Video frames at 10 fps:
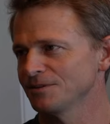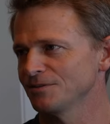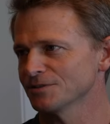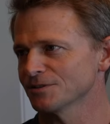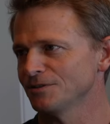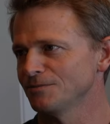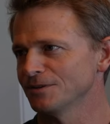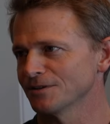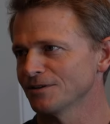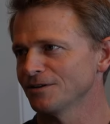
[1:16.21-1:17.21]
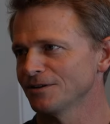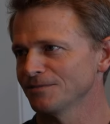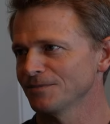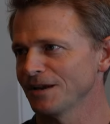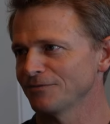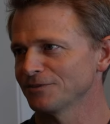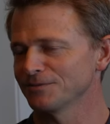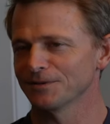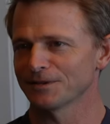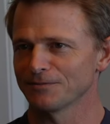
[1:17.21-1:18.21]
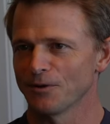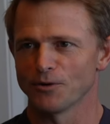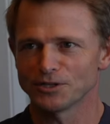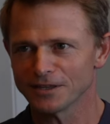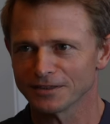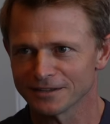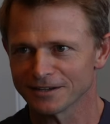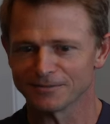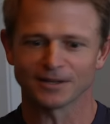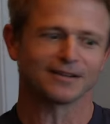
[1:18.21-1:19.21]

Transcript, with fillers: He'd always call me in the car after, like, what do you think of the dinner? I'm